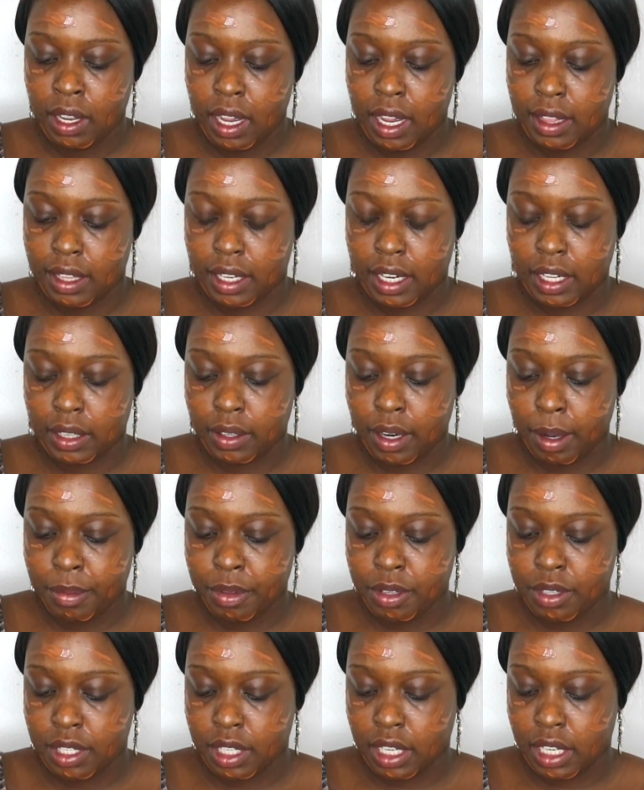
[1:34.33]
and the color I'm
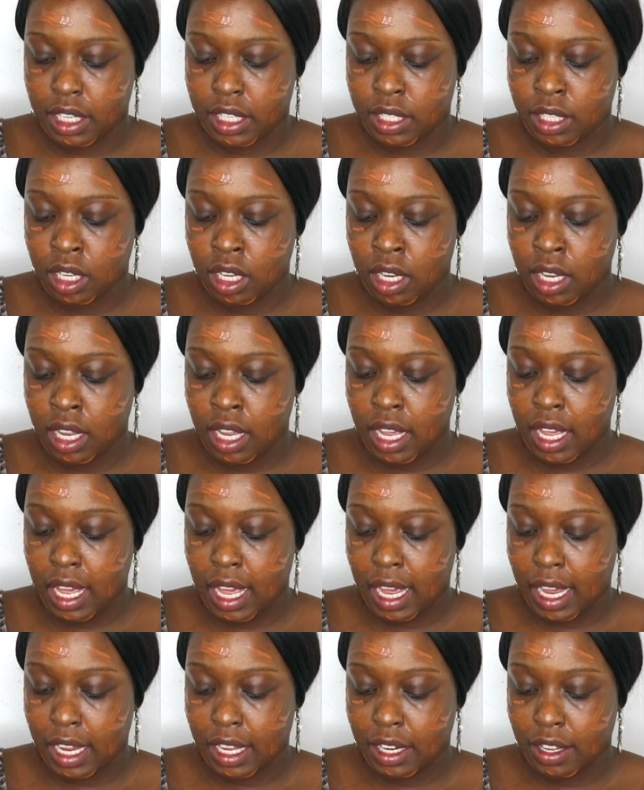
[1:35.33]
using is
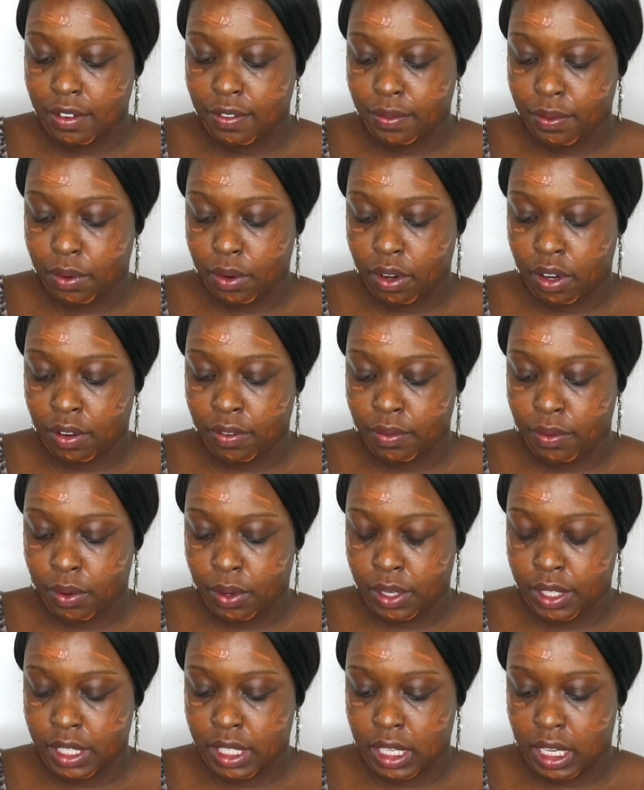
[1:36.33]

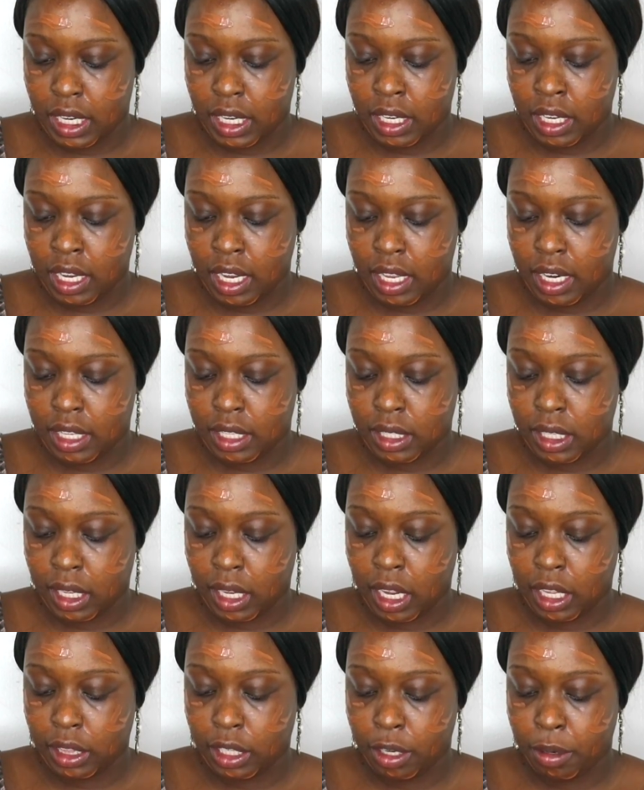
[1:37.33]
8414, and it's the
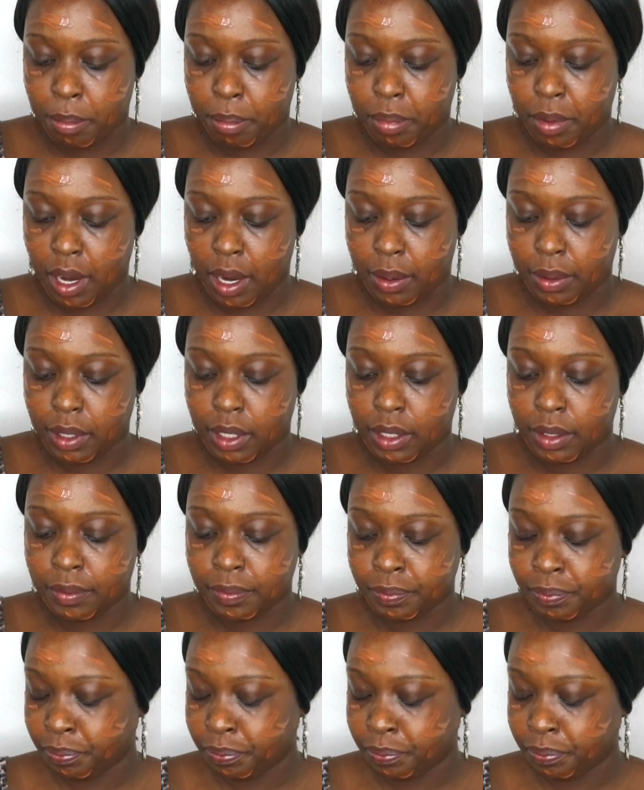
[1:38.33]
color Brownie.